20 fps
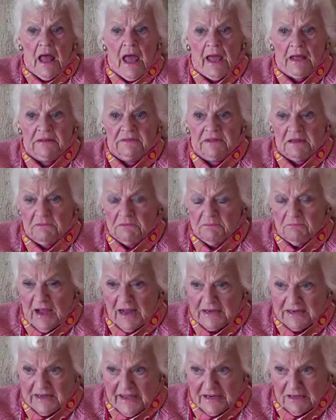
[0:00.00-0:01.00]
And then
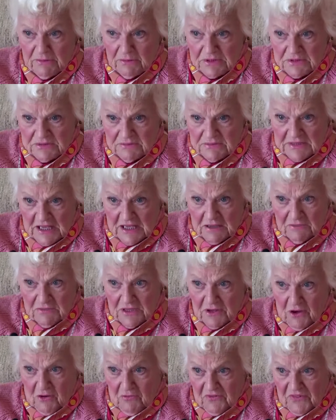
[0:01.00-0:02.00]
my daddy would take
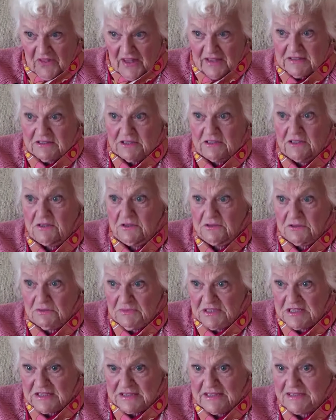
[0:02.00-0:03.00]
me over there to go to
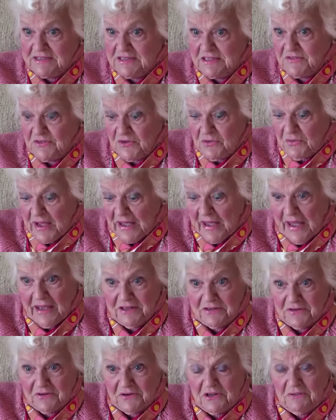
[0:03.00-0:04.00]
Miss Less's for my
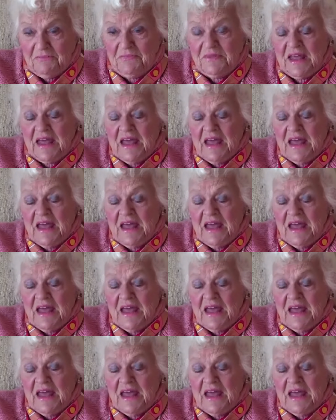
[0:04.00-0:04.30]
ice cream.